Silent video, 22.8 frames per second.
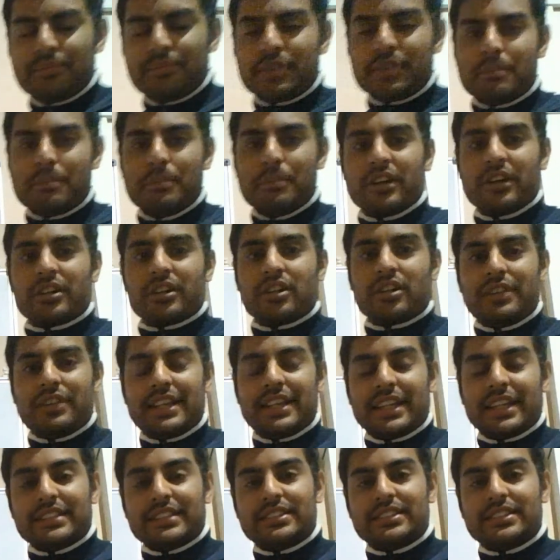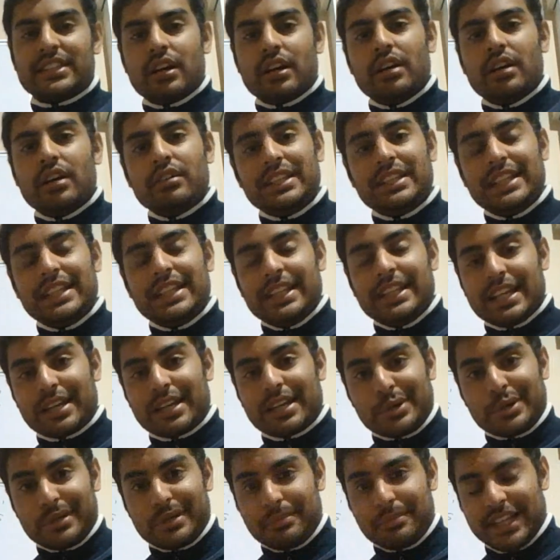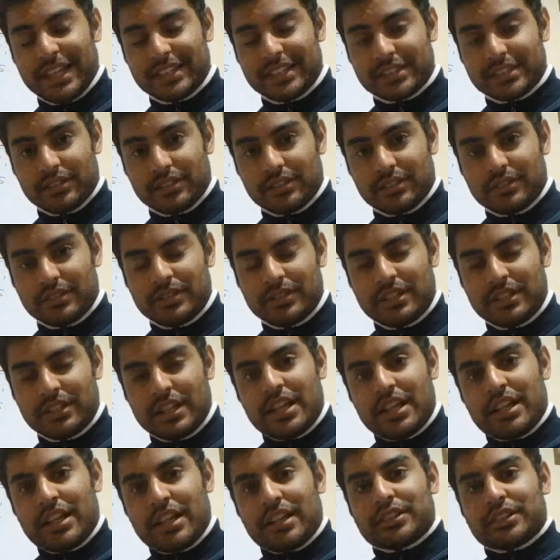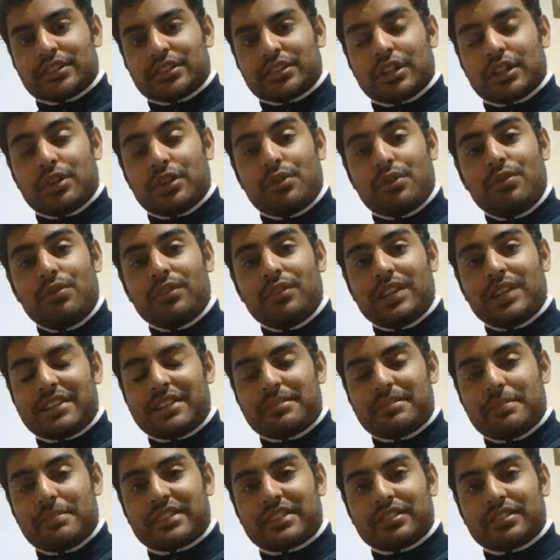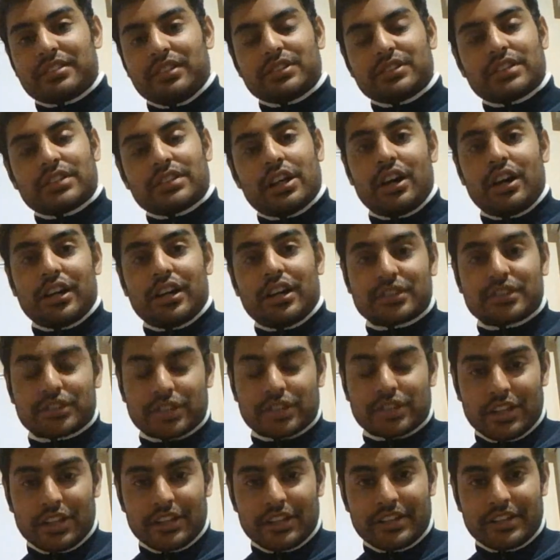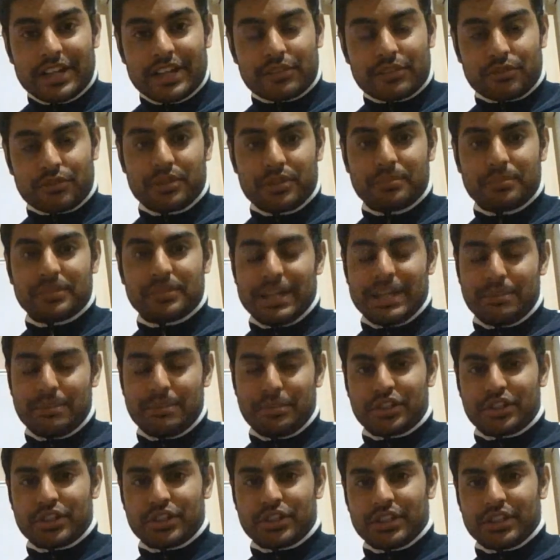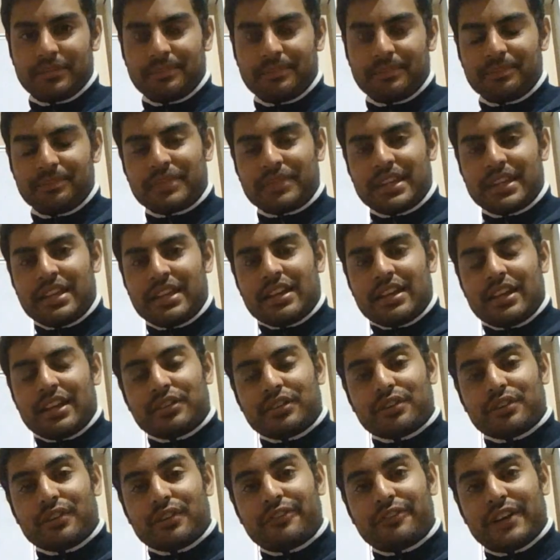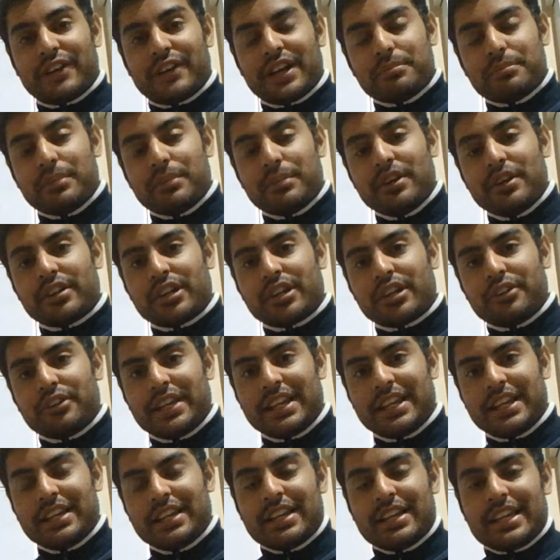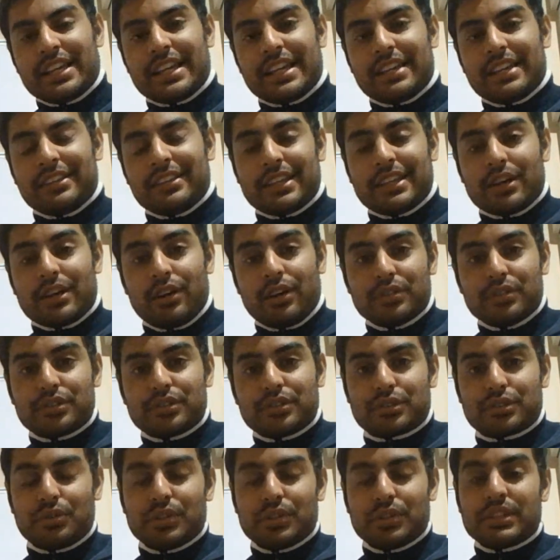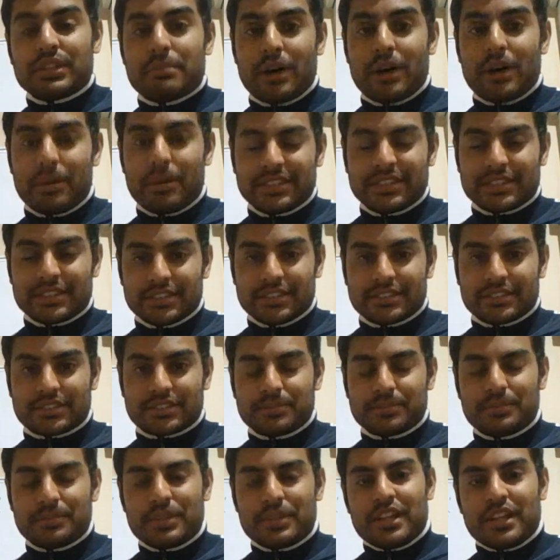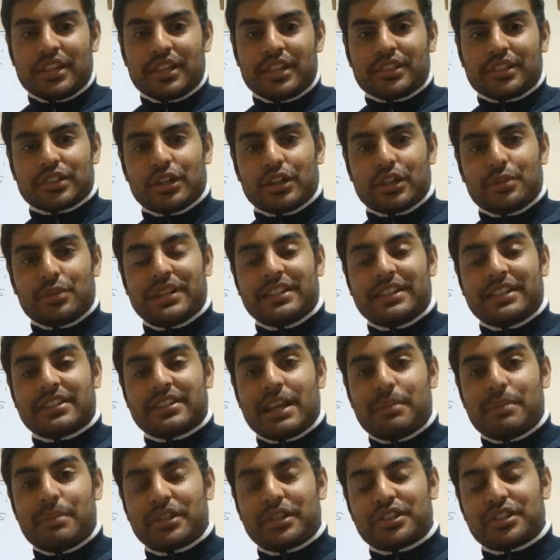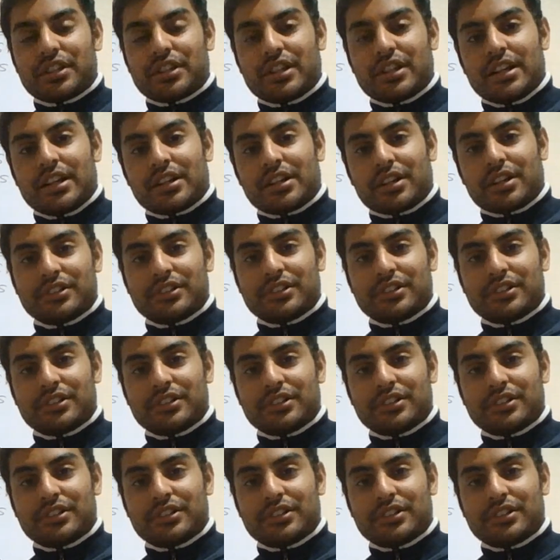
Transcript: Mercury is the only liquid metal. So all other metals are solid at room temperature. And you'll find mercury in the old school thermometers. So when the temperature goes